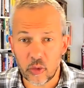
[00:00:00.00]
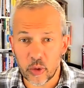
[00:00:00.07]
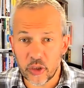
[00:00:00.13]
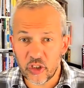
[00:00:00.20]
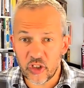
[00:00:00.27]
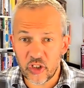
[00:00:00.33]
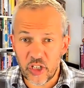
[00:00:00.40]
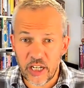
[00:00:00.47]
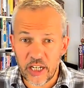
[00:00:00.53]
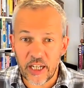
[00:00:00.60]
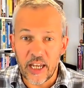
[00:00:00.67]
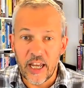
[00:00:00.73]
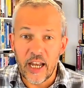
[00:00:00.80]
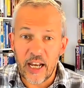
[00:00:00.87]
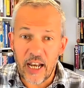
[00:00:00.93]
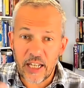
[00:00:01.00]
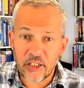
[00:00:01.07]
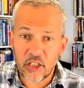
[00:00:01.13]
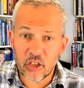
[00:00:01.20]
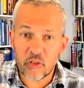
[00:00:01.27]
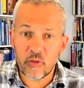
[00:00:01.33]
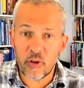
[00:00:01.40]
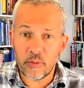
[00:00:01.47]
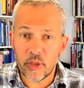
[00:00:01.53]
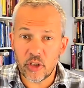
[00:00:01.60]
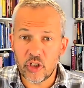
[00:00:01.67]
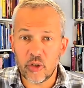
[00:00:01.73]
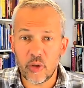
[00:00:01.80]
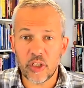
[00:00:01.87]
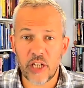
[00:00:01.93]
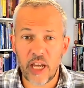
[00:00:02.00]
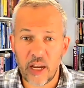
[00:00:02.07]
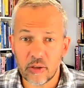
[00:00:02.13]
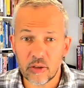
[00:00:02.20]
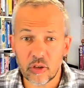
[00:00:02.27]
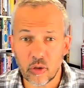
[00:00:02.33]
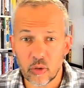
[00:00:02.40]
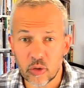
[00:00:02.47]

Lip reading: would seek letters from the Jewish council